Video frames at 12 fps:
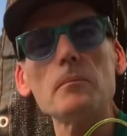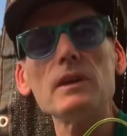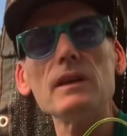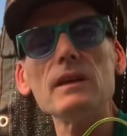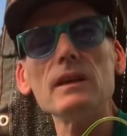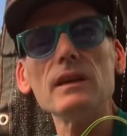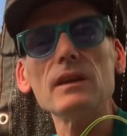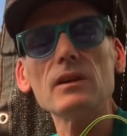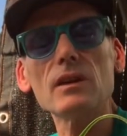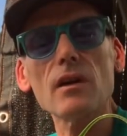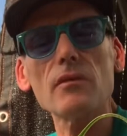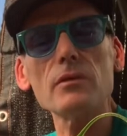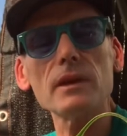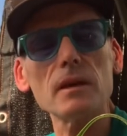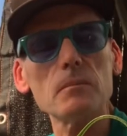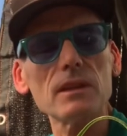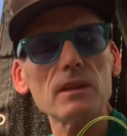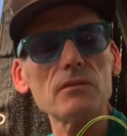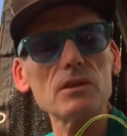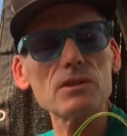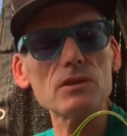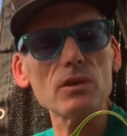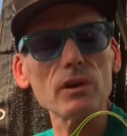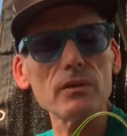be covering a bit of the
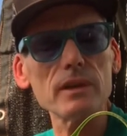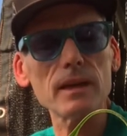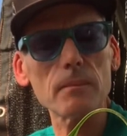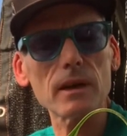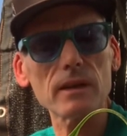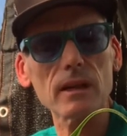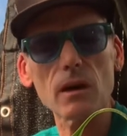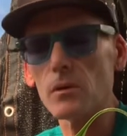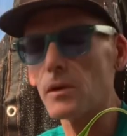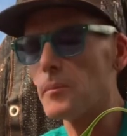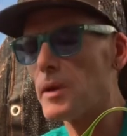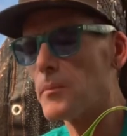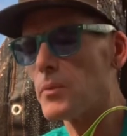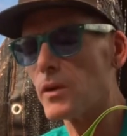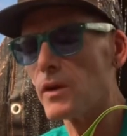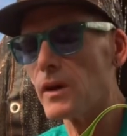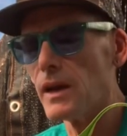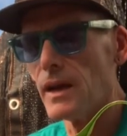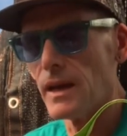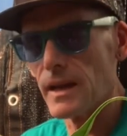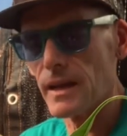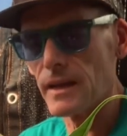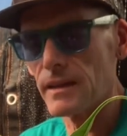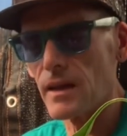story about our pepper
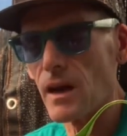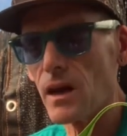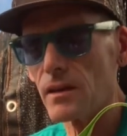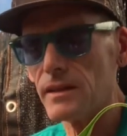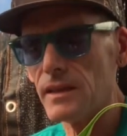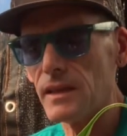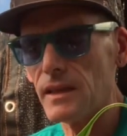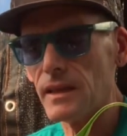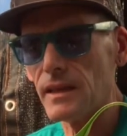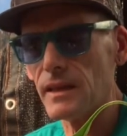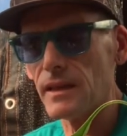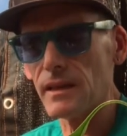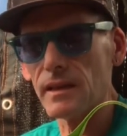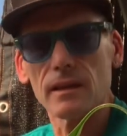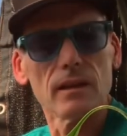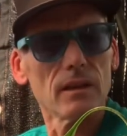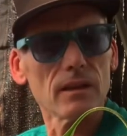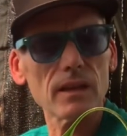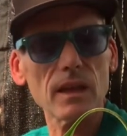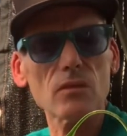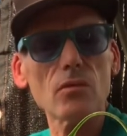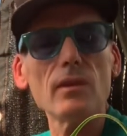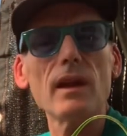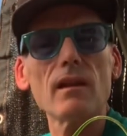and how they get
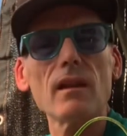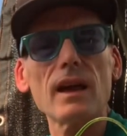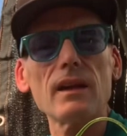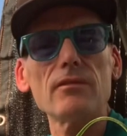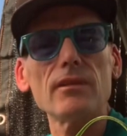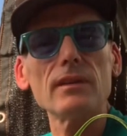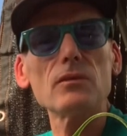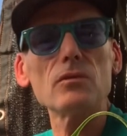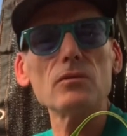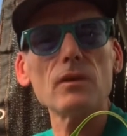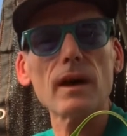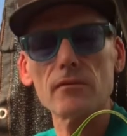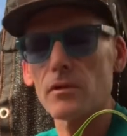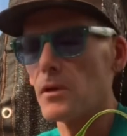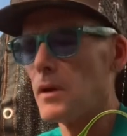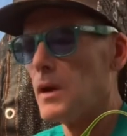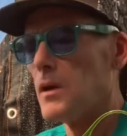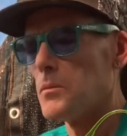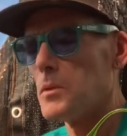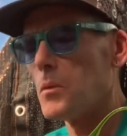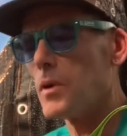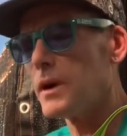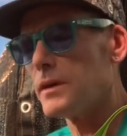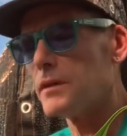to their life and to have a
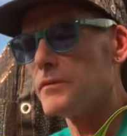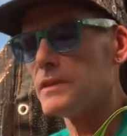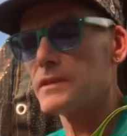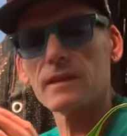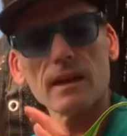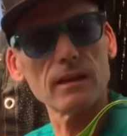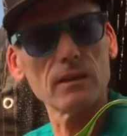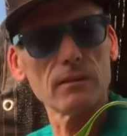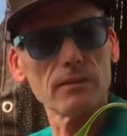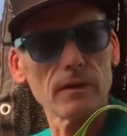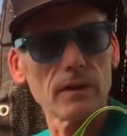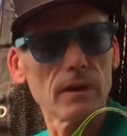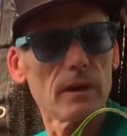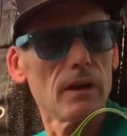reward of this kind of